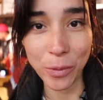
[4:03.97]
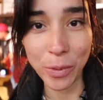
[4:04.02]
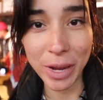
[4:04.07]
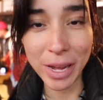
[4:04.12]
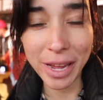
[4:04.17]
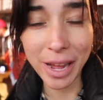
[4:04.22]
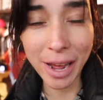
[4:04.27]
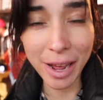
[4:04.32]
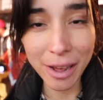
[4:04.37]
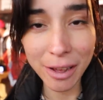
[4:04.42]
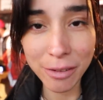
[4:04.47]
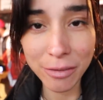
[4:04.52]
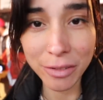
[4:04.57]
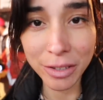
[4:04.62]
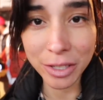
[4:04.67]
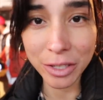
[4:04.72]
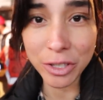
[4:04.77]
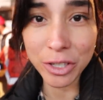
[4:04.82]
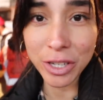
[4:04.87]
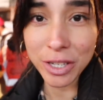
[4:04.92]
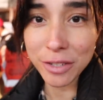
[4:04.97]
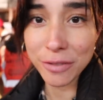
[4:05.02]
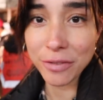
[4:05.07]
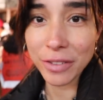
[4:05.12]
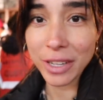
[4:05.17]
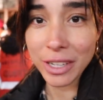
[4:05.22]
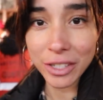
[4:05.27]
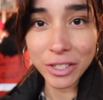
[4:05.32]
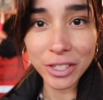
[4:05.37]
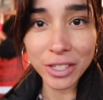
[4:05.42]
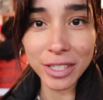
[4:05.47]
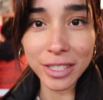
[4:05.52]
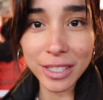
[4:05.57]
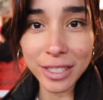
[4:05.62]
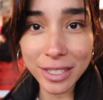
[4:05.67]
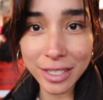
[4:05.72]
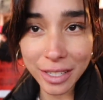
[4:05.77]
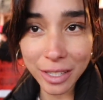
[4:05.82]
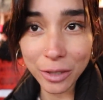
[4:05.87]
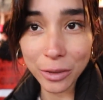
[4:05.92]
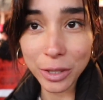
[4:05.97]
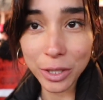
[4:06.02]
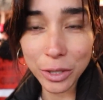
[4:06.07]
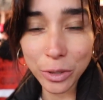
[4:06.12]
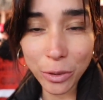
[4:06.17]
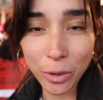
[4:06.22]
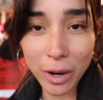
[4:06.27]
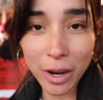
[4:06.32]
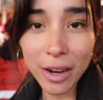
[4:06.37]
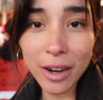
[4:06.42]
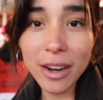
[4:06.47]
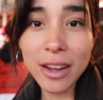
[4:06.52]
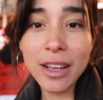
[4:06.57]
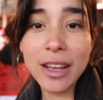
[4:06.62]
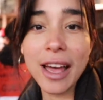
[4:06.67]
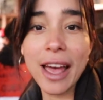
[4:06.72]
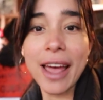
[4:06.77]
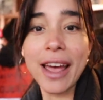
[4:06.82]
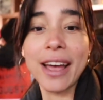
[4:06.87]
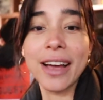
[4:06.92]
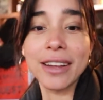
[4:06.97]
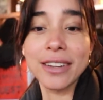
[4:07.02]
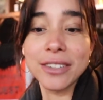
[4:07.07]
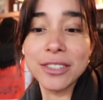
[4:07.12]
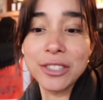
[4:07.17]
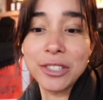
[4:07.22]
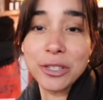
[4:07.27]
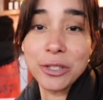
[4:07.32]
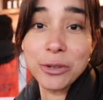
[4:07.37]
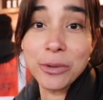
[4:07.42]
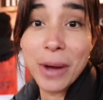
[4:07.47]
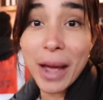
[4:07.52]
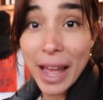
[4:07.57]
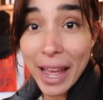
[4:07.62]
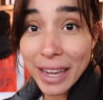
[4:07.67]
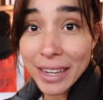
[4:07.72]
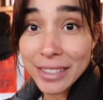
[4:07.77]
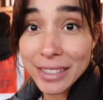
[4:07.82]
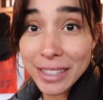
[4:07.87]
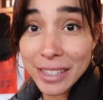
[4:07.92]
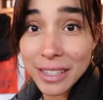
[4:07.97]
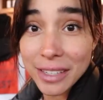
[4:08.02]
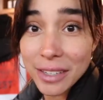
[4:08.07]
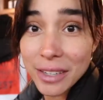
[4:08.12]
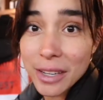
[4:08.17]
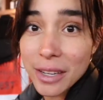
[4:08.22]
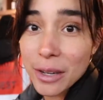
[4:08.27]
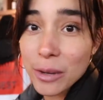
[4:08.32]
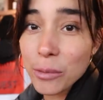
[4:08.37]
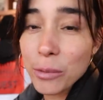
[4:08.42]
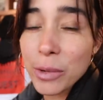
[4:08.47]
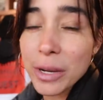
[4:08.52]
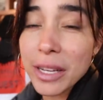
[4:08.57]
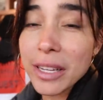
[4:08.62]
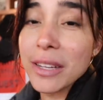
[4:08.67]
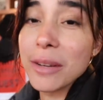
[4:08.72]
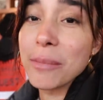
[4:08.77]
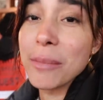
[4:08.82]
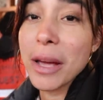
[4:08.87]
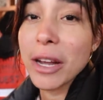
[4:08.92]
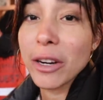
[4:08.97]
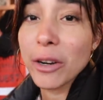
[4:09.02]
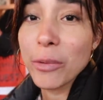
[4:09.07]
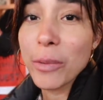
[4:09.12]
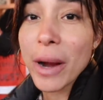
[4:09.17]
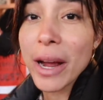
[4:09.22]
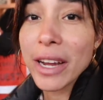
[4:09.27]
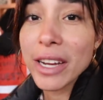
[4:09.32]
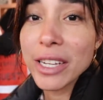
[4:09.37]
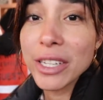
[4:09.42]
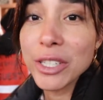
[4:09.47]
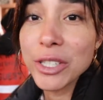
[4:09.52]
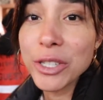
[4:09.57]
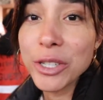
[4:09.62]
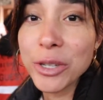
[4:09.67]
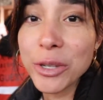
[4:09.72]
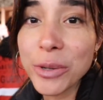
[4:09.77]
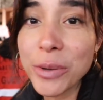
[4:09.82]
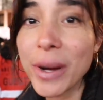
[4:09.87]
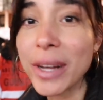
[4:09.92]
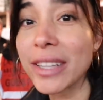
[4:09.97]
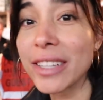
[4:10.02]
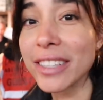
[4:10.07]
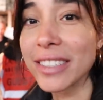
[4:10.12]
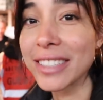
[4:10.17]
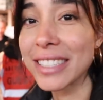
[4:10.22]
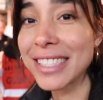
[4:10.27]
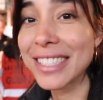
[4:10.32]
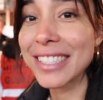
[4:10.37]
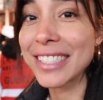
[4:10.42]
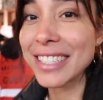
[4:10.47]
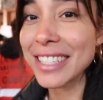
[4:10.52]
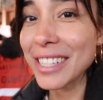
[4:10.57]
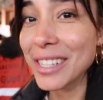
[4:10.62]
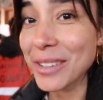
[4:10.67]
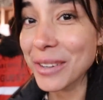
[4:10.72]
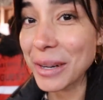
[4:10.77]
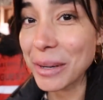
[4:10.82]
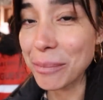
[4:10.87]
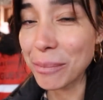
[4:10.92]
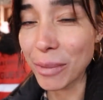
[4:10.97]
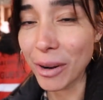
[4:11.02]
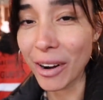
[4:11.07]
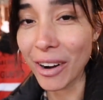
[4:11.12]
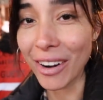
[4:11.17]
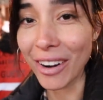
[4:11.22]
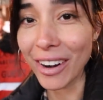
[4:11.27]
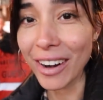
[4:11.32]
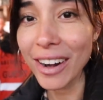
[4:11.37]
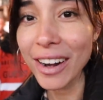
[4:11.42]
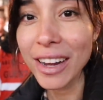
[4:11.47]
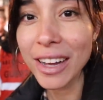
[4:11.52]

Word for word: We have just finished the distillery tour, and to end it, we made our way into a little secret bar.